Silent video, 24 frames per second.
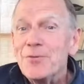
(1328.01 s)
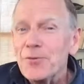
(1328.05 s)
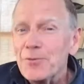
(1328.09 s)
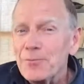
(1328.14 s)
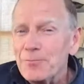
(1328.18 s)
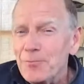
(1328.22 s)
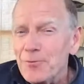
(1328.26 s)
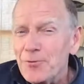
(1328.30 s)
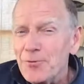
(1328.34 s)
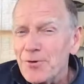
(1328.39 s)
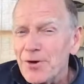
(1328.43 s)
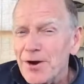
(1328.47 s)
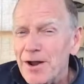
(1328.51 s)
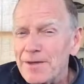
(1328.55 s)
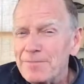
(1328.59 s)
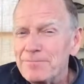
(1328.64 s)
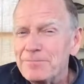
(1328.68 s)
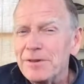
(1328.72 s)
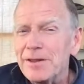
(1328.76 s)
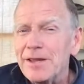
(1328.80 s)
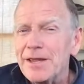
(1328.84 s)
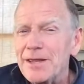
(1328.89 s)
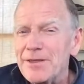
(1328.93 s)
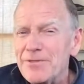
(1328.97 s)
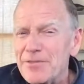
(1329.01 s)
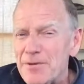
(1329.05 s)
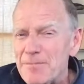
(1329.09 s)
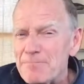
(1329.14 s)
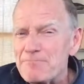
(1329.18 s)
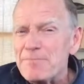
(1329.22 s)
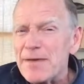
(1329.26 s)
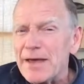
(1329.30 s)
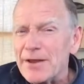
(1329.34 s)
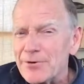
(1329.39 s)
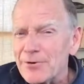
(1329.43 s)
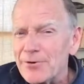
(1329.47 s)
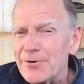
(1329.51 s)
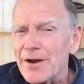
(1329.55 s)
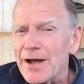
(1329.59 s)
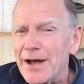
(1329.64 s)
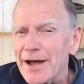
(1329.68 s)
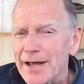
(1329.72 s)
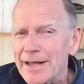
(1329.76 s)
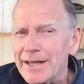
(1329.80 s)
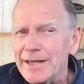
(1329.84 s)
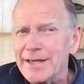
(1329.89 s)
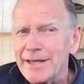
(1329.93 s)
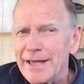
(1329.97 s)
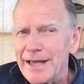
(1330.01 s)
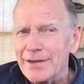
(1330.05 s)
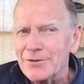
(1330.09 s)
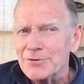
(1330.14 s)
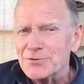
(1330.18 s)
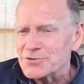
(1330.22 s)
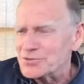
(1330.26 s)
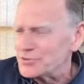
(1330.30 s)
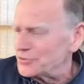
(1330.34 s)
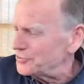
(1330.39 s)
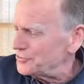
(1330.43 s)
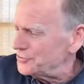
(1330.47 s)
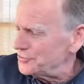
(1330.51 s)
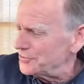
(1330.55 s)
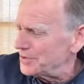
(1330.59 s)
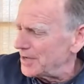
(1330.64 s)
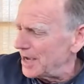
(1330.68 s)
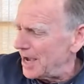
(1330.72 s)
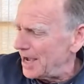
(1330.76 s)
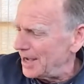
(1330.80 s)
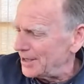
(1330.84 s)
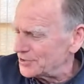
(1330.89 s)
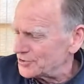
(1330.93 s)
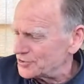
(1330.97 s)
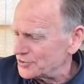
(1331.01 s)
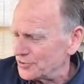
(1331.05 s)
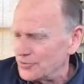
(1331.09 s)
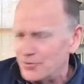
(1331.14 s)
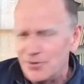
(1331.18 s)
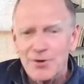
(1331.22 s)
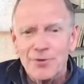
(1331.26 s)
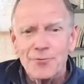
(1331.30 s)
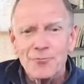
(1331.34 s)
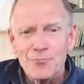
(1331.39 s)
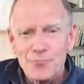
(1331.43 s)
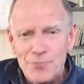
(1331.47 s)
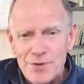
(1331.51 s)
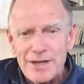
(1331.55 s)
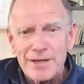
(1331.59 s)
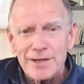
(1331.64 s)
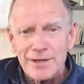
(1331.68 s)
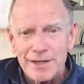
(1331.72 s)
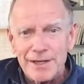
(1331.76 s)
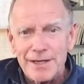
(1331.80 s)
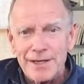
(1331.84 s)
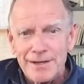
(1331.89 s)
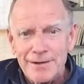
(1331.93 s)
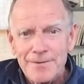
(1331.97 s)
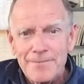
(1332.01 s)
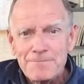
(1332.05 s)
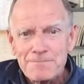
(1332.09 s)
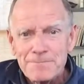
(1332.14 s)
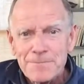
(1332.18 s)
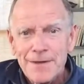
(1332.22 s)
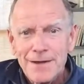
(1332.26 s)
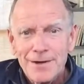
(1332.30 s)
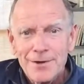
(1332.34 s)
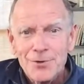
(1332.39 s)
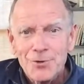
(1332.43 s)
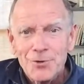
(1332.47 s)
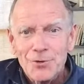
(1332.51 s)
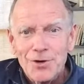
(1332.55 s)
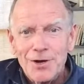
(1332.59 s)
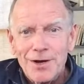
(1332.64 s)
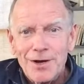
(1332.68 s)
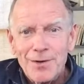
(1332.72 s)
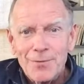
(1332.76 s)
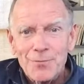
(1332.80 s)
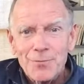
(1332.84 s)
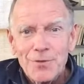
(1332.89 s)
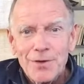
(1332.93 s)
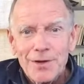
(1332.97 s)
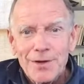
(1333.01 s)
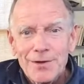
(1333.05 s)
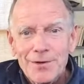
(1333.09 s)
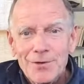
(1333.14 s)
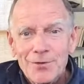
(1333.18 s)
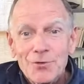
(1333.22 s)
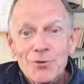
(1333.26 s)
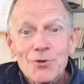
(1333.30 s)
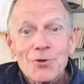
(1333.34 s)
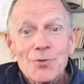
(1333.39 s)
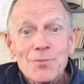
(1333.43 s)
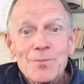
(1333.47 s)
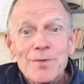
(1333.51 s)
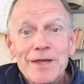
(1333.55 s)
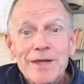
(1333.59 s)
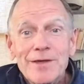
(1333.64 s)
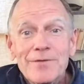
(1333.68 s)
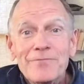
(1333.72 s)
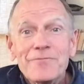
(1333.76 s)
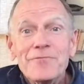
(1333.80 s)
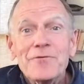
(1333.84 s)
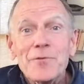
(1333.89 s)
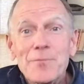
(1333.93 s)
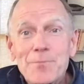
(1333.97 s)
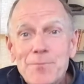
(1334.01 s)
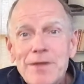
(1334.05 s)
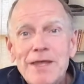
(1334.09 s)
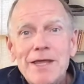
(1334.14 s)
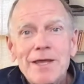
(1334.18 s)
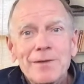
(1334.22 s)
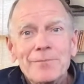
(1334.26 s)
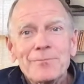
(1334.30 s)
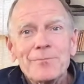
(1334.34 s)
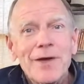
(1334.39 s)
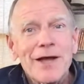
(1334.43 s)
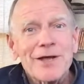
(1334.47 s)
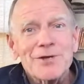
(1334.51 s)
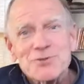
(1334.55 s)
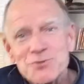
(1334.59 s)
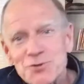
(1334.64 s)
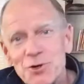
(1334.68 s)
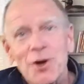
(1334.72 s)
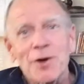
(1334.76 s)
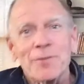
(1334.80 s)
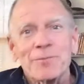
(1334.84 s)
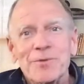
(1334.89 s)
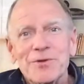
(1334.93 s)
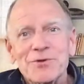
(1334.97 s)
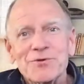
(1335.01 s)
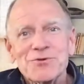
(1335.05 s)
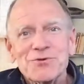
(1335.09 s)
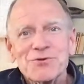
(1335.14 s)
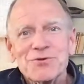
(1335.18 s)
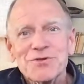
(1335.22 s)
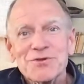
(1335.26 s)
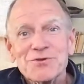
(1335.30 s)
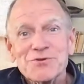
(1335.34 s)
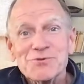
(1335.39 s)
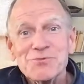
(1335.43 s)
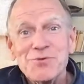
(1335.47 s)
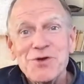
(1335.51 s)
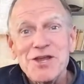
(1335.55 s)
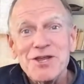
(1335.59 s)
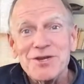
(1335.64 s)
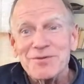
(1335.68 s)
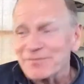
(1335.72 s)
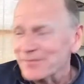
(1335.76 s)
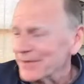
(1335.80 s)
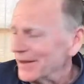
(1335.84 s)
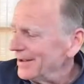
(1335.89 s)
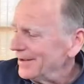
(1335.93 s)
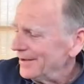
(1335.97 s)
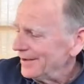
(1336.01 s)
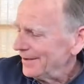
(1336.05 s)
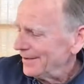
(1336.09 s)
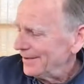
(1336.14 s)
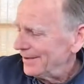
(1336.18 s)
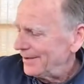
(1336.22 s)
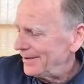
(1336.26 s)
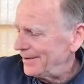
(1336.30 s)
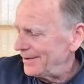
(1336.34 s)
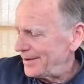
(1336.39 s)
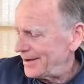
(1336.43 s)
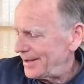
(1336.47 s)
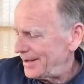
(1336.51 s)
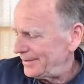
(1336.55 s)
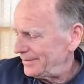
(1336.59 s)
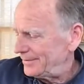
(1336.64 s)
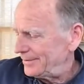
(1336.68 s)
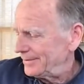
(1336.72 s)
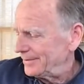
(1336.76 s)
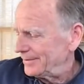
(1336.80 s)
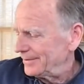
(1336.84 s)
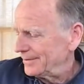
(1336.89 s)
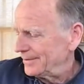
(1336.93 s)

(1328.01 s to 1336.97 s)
The more I play, the better I get. So you guys are going to really, you're going to be in for me at my sharpest. Sweet. All right.